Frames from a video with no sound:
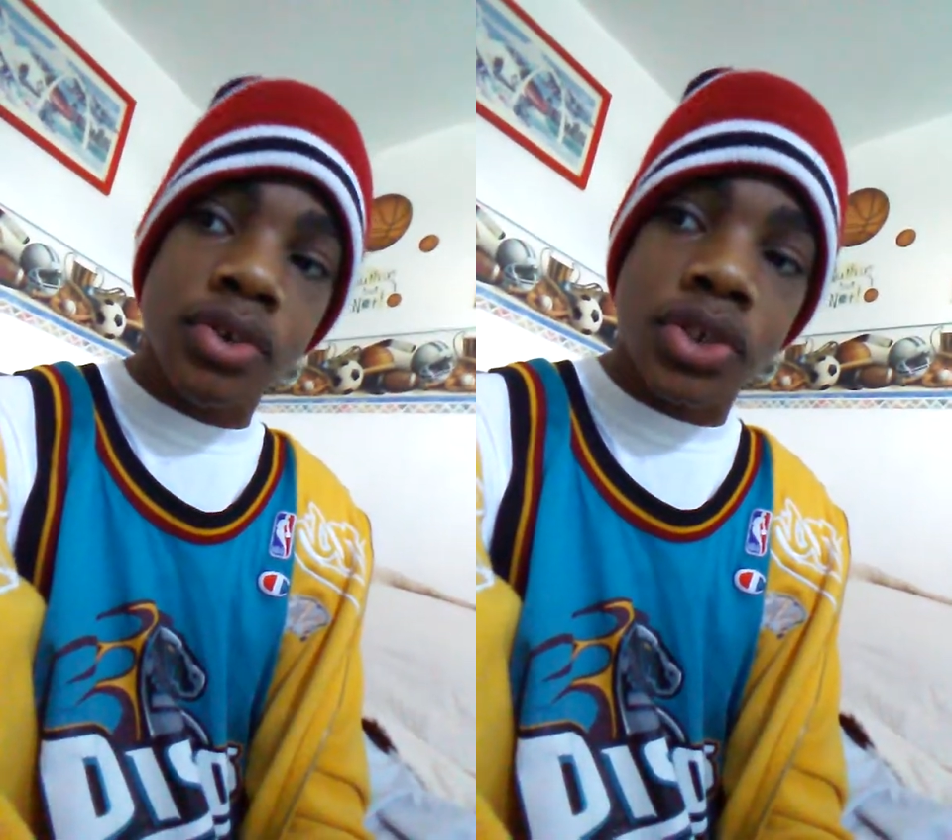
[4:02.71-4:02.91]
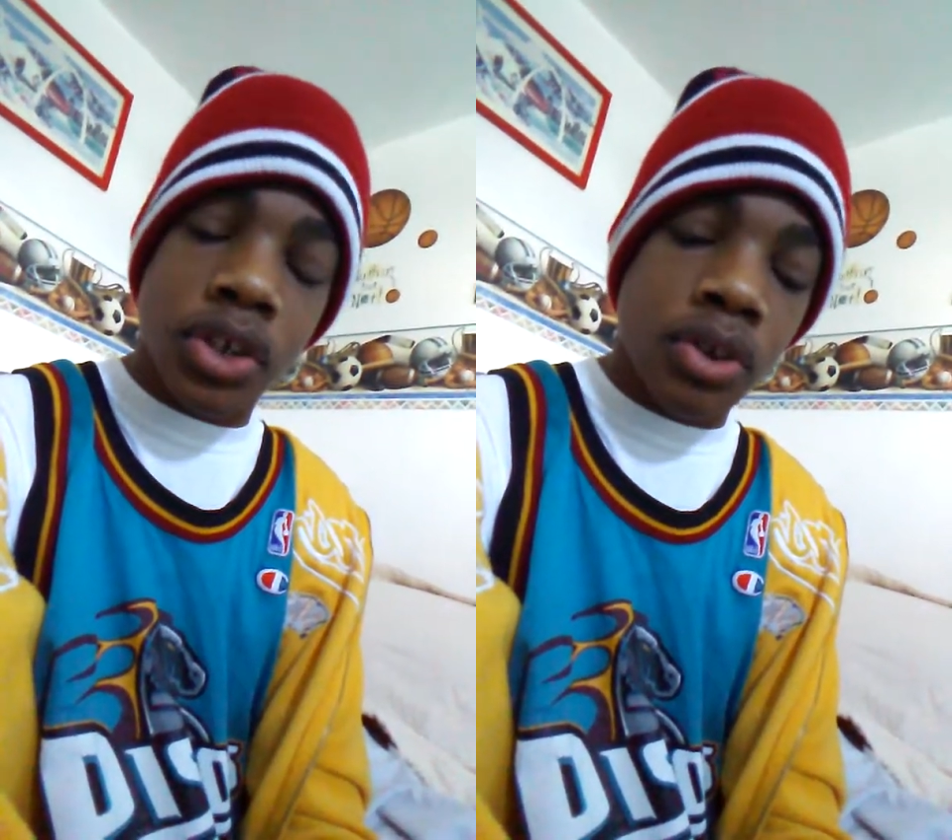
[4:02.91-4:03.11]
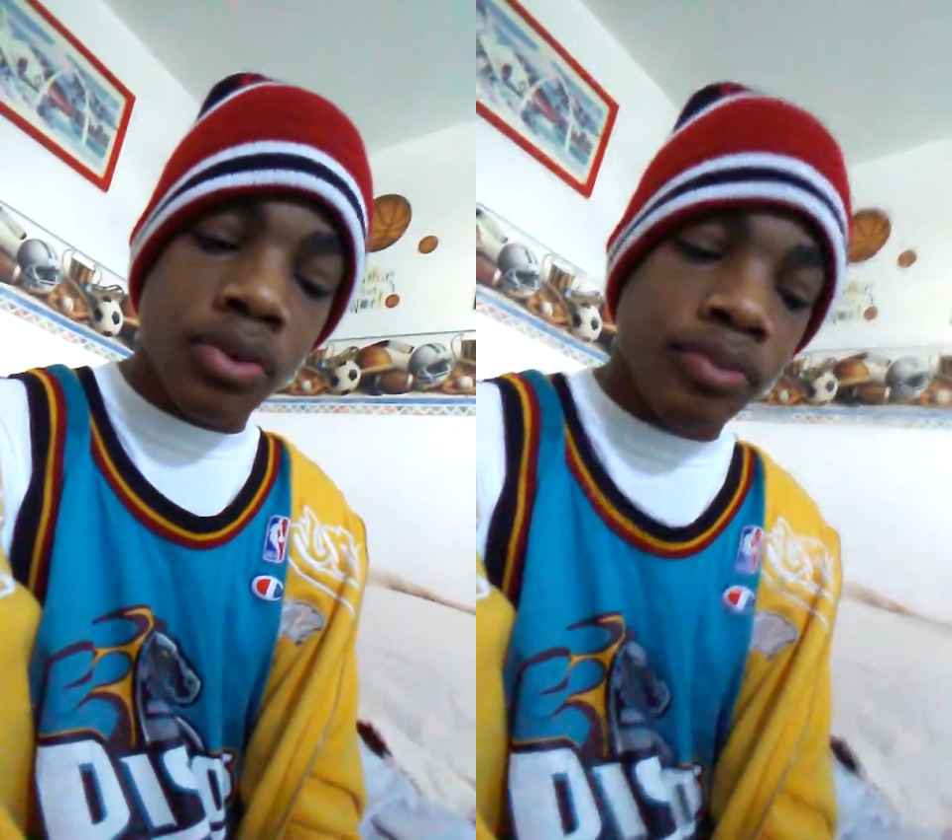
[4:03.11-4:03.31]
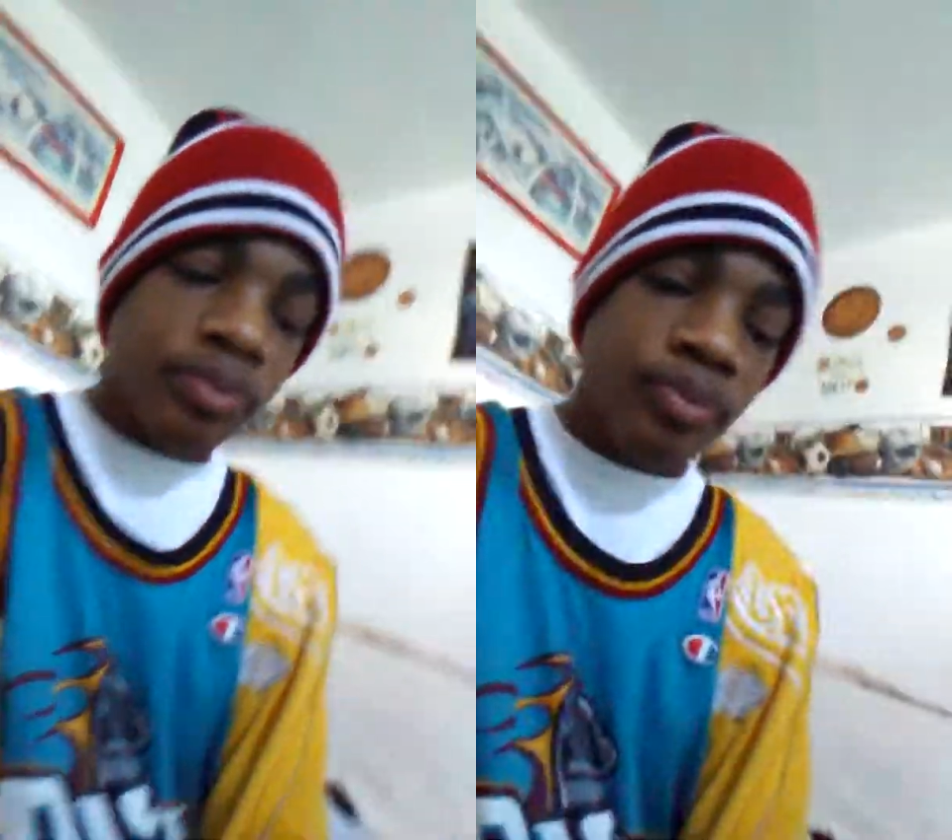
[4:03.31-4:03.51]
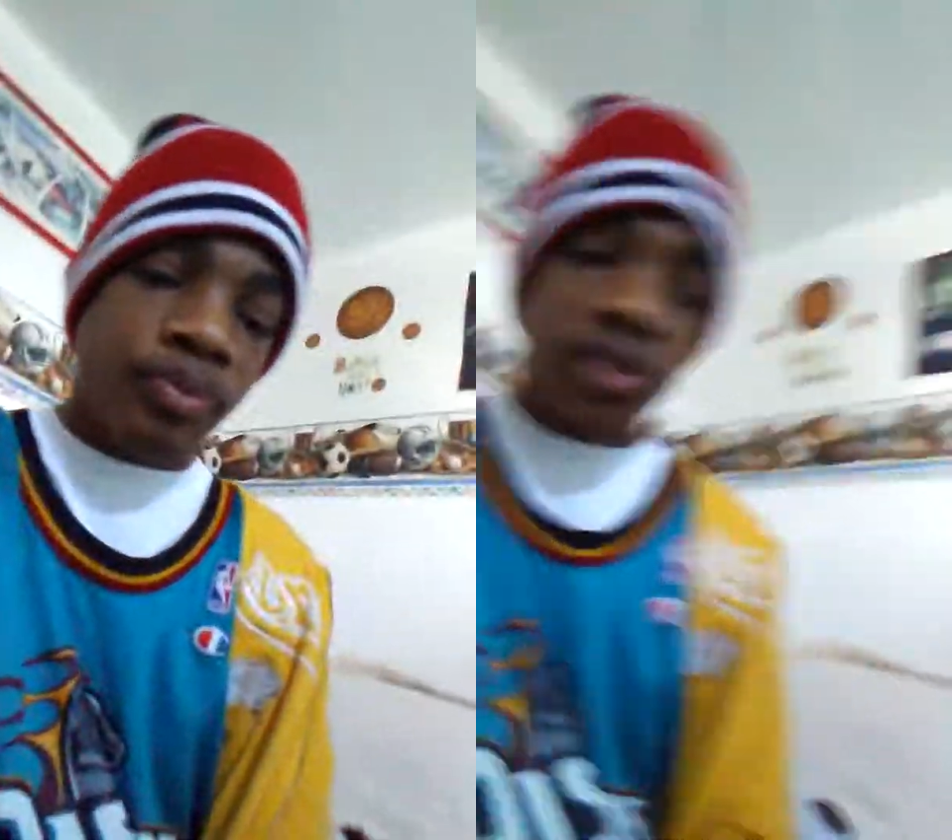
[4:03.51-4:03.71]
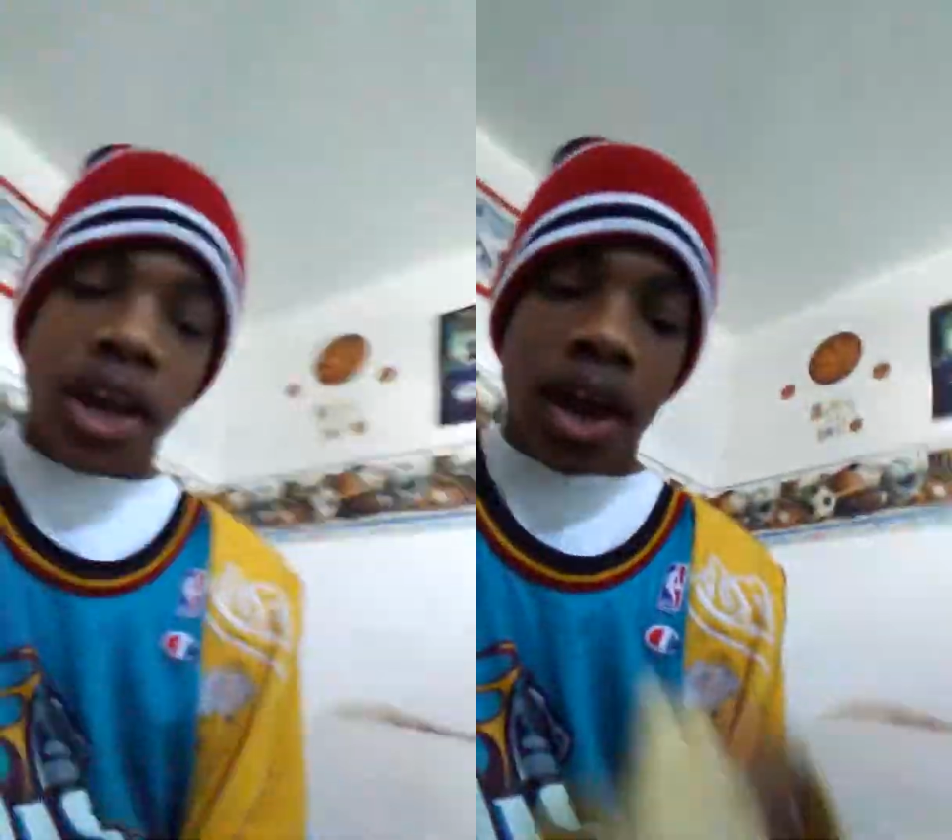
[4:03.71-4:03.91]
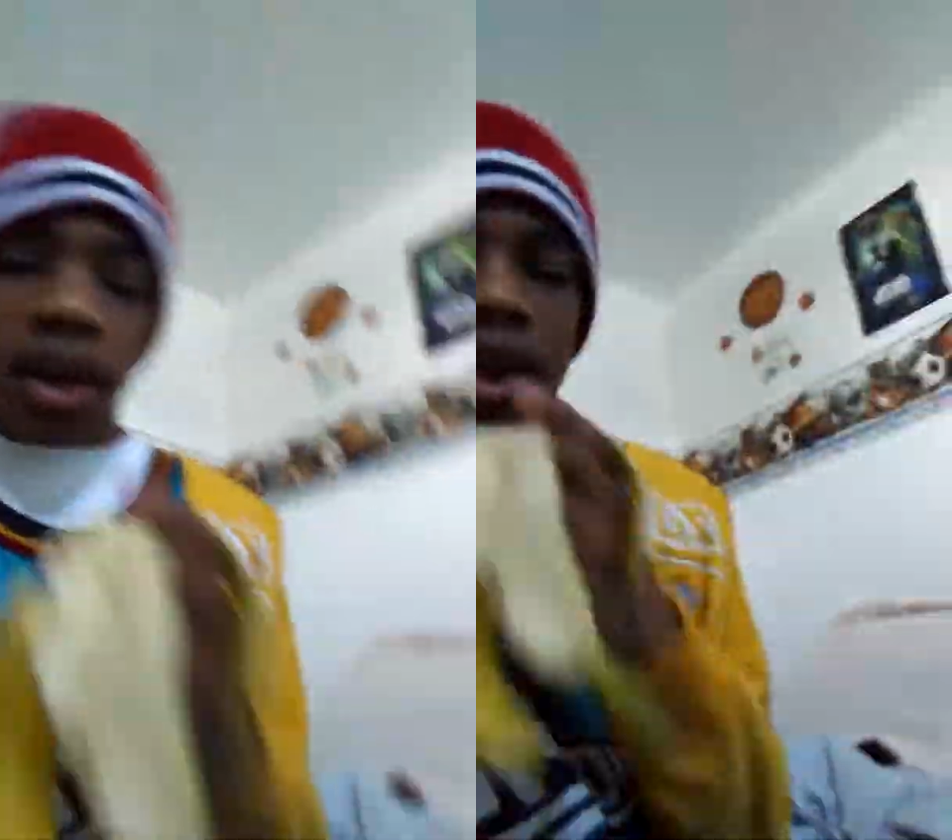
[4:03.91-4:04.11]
So, yeah.